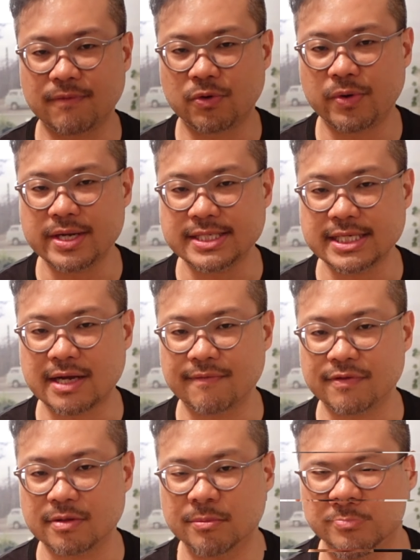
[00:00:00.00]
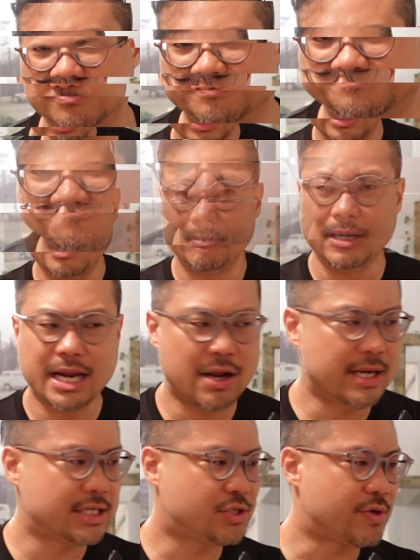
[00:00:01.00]
Crazy comfortable. But now
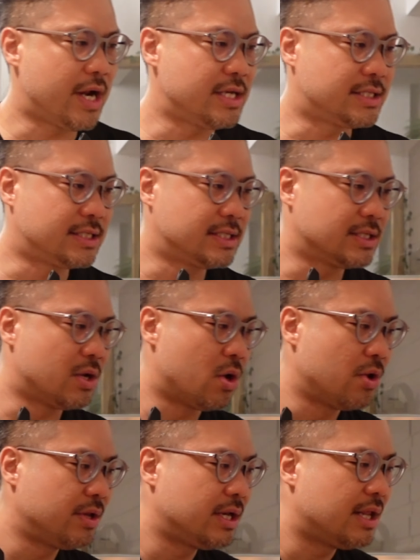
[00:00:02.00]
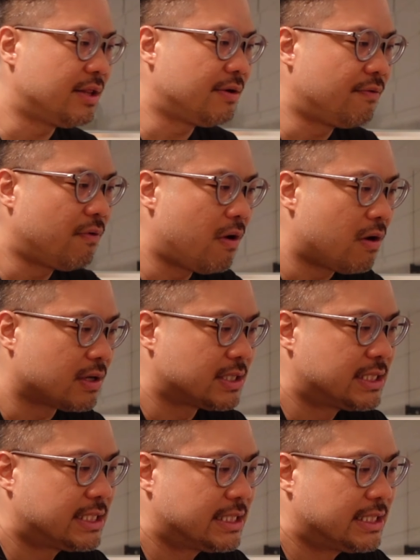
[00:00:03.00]
let's try it on the
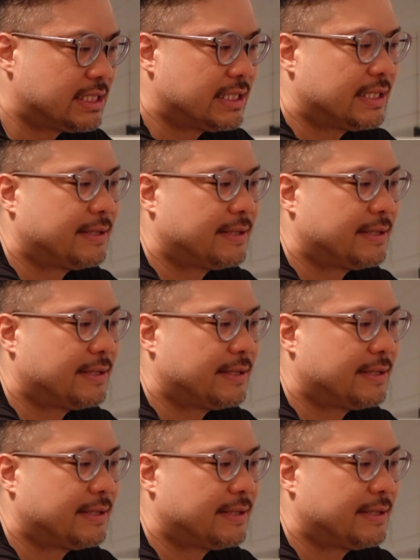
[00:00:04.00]
rocks.